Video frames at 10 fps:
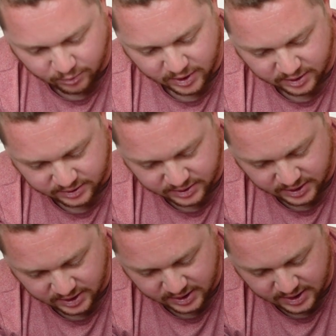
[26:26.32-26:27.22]
where
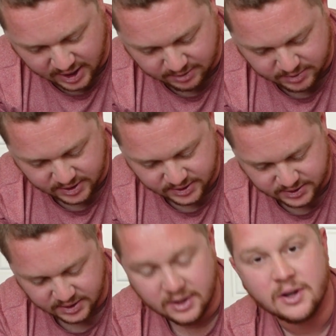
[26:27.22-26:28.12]
the name
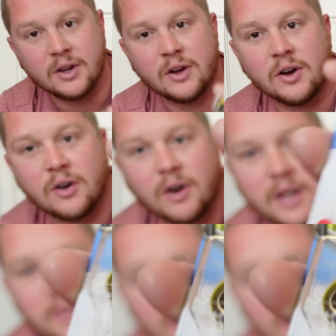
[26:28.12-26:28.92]
is. Right